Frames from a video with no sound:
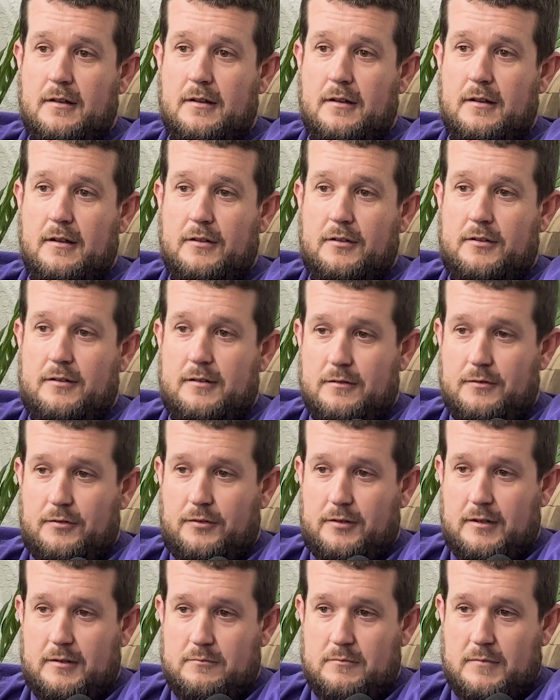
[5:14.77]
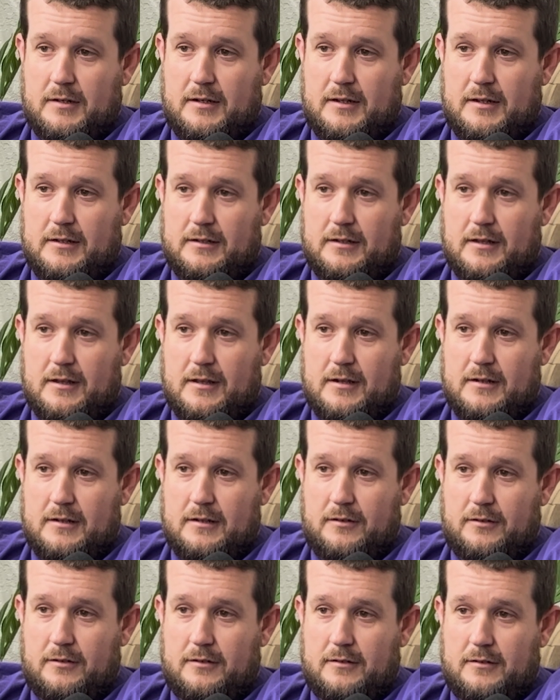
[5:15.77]
I still see my
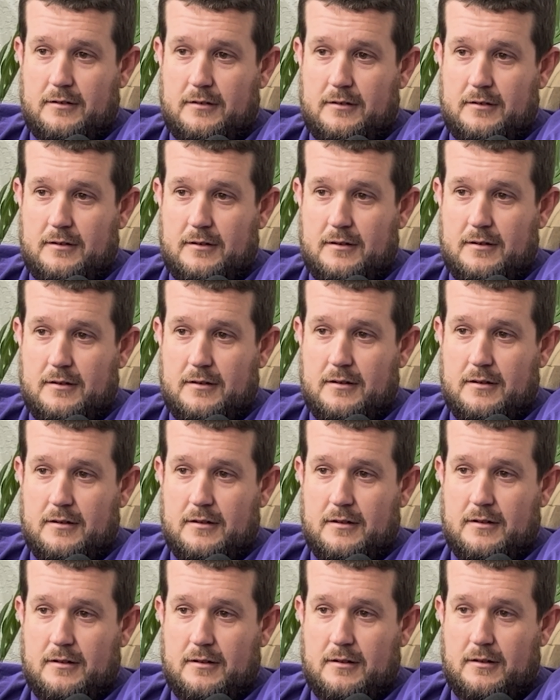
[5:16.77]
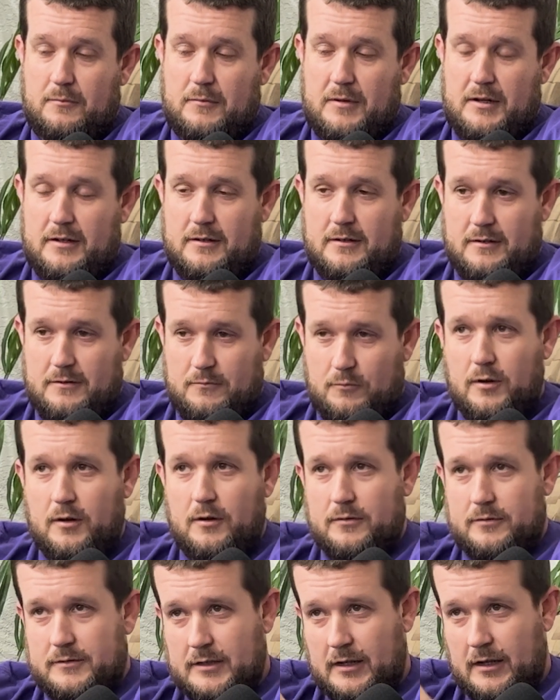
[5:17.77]
headlights. I mean,
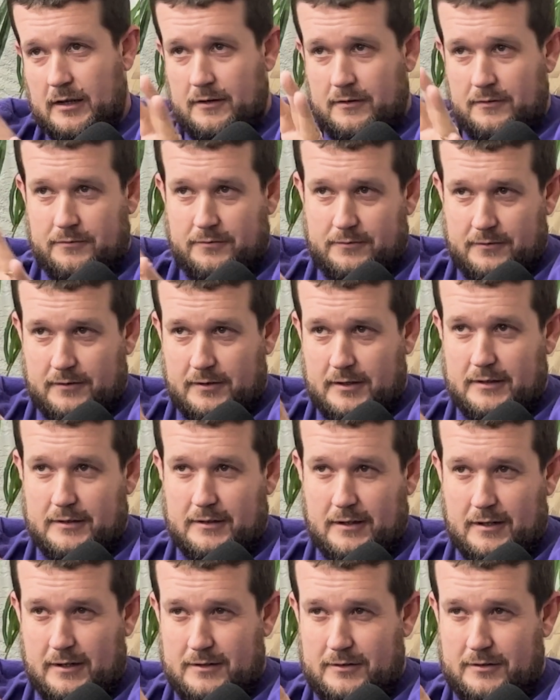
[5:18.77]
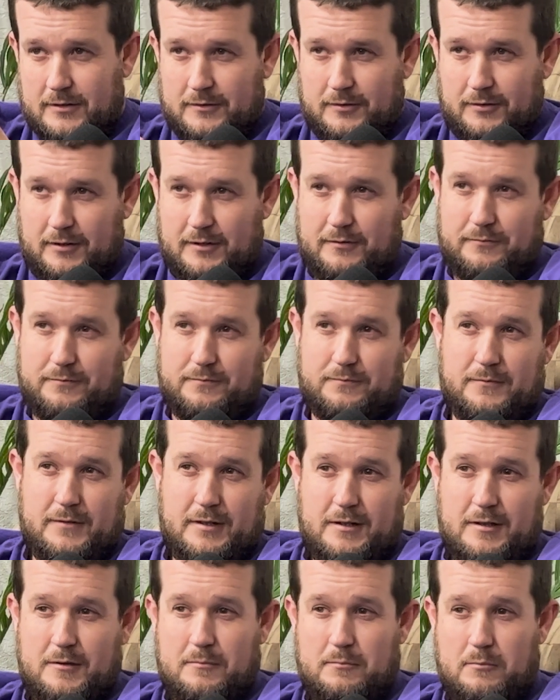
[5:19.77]
well, kind of headlights. I see
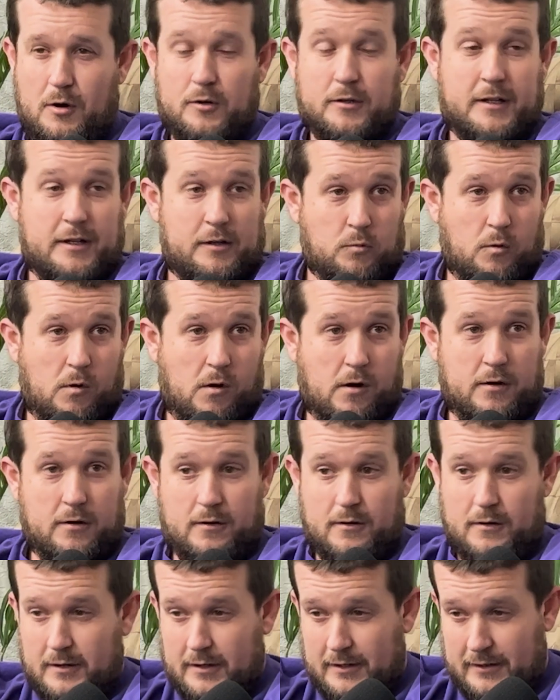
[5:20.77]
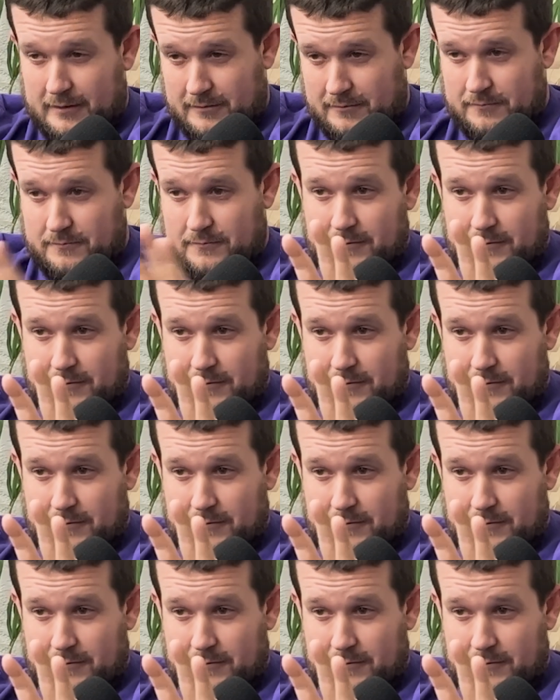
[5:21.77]
murky water and